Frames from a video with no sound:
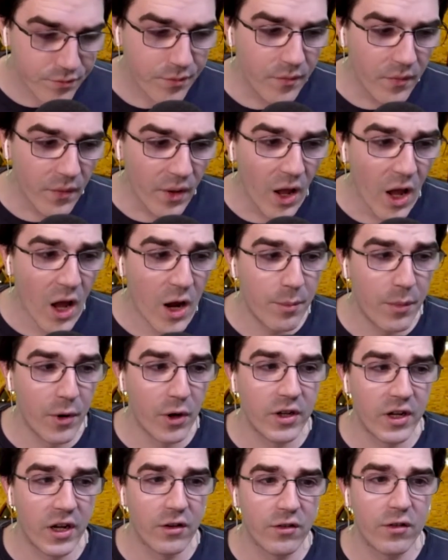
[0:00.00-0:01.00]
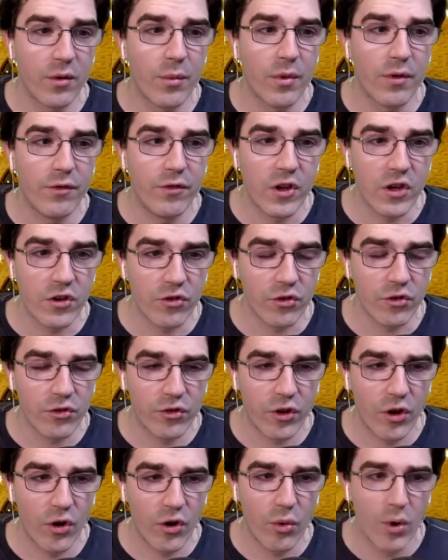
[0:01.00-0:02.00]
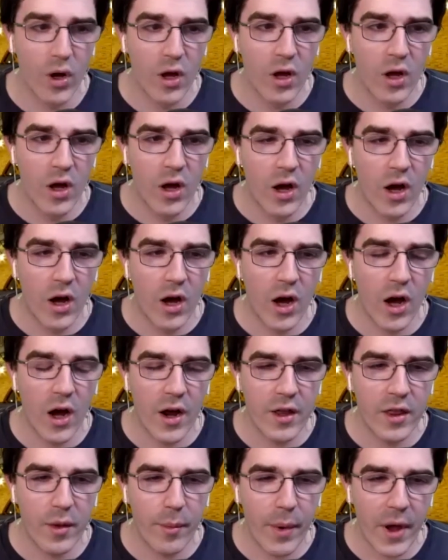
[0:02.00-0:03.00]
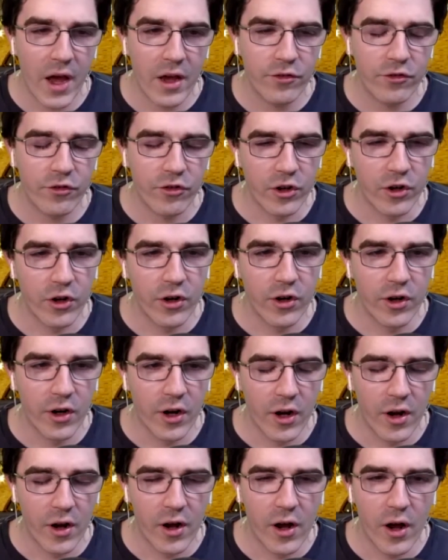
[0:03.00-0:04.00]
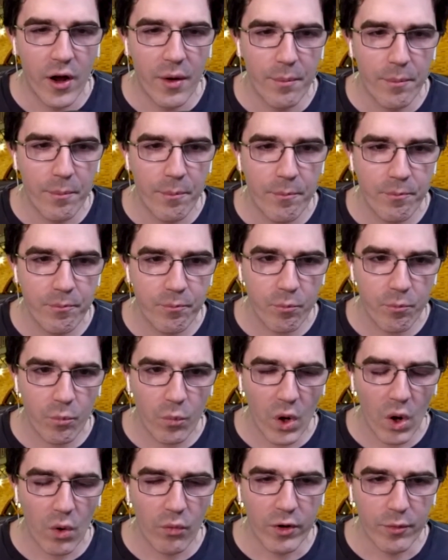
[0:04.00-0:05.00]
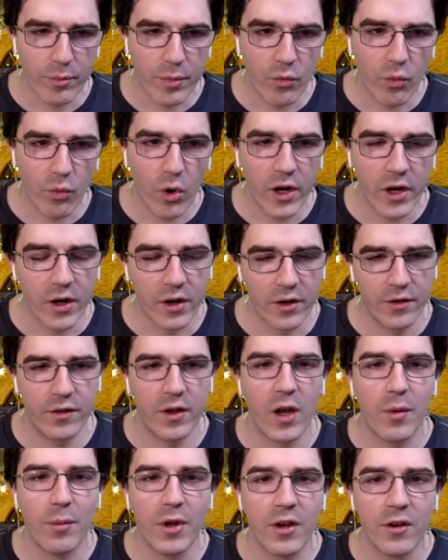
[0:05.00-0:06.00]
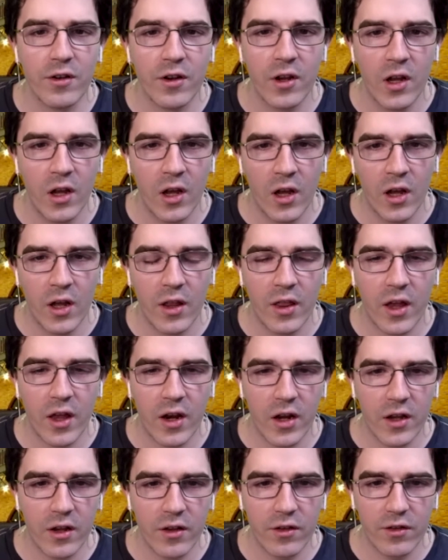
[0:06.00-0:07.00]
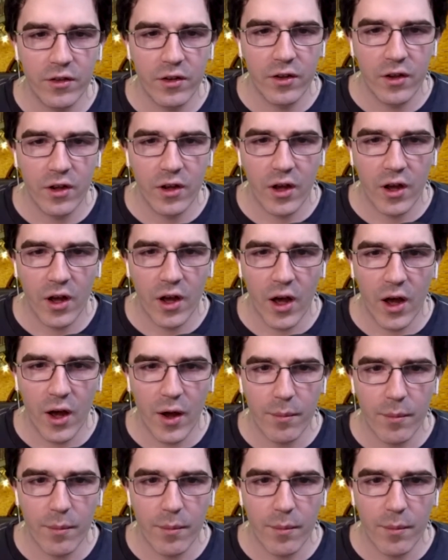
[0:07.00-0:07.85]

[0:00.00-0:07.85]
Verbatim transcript: and building out some of the features. So uh, in the past year, um, we've been working on assignment that is um,